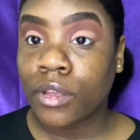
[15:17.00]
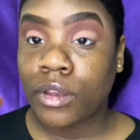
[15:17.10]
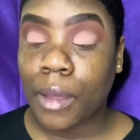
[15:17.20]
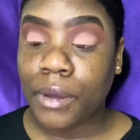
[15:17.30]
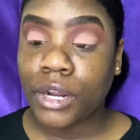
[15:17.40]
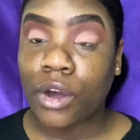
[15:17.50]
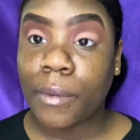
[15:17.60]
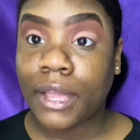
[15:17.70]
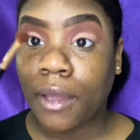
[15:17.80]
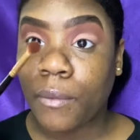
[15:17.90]
Now I'm going to go
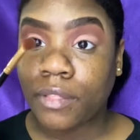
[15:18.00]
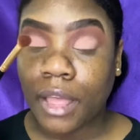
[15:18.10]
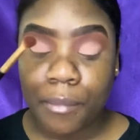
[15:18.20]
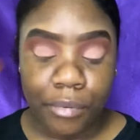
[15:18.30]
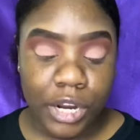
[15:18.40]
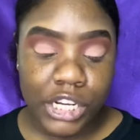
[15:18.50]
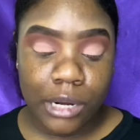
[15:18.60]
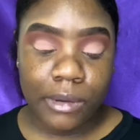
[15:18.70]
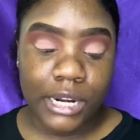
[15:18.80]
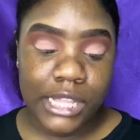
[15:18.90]
back in with that brush, and
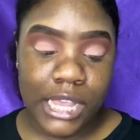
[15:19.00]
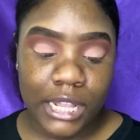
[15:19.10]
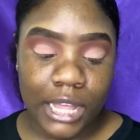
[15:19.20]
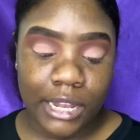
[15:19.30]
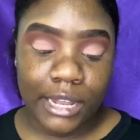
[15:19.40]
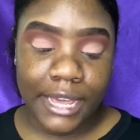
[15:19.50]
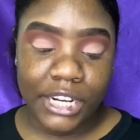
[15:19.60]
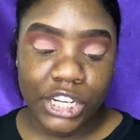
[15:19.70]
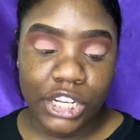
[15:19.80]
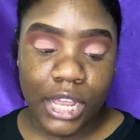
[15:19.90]
I'm going to take that
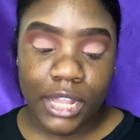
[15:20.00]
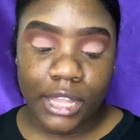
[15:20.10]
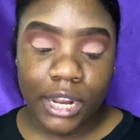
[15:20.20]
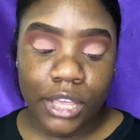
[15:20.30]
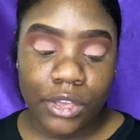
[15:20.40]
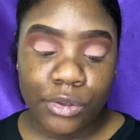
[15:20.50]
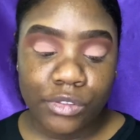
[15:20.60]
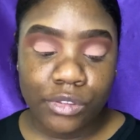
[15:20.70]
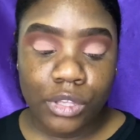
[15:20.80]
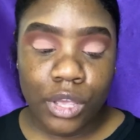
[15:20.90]
lightest shade that I
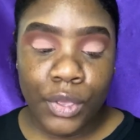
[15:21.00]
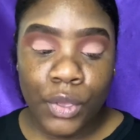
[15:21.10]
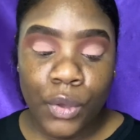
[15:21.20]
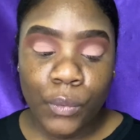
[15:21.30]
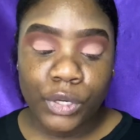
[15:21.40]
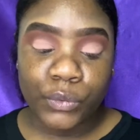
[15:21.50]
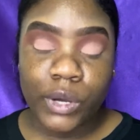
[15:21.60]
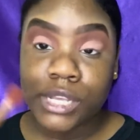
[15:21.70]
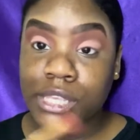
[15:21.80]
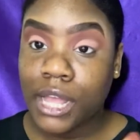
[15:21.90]
used, which
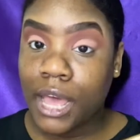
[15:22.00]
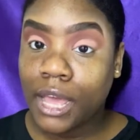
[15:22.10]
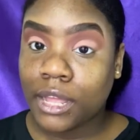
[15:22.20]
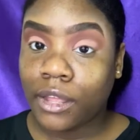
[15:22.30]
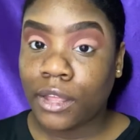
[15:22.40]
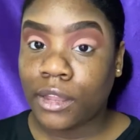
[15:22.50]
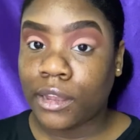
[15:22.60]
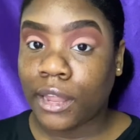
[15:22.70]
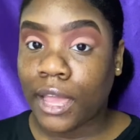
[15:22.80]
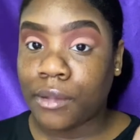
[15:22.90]
was that
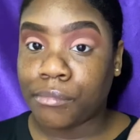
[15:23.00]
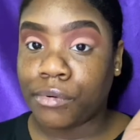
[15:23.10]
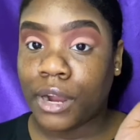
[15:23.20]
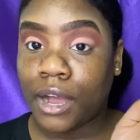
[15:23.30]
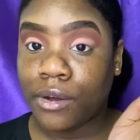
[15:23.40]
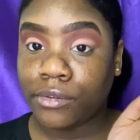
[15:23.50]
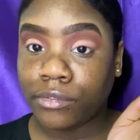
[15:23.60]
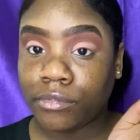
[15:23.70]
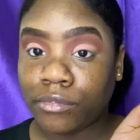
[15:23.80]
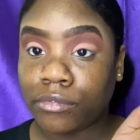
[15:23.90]
light brown
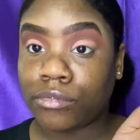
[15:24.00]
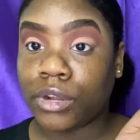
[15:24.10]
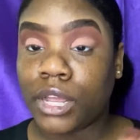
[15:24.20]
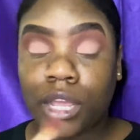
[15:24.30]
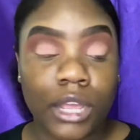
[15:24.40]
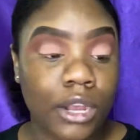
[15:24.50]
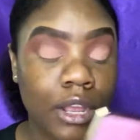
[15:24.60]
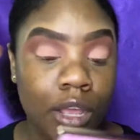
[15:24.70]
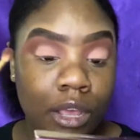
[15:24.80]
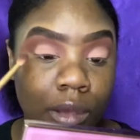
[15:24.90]
right here.
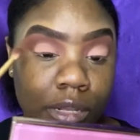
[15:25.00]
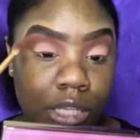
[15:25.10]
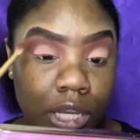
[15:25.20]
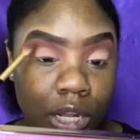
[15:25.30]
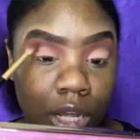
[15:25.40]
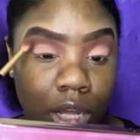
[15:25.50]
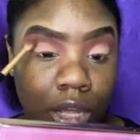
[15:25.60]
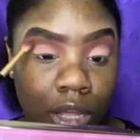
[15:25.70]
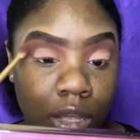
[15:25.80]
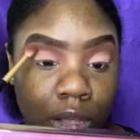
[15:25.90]
I'm just going to
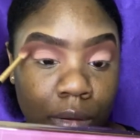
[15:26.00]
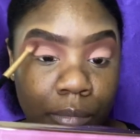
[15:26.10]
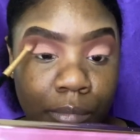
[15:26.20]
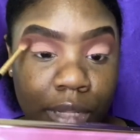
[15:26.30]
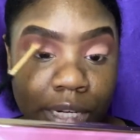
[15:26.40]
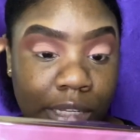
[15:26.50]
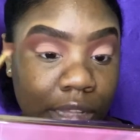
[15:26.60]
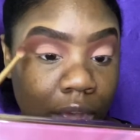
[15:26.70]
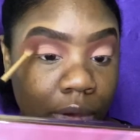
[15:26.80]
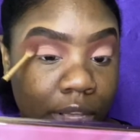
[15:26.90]
blend this
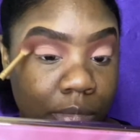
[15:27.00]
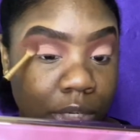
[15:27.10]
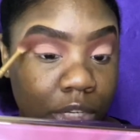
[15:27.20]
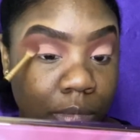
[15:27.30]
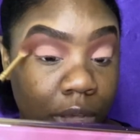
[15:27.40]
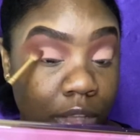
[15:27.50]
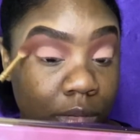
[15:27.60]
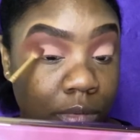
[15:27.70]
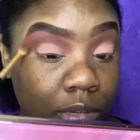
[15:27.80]
out as much as possible.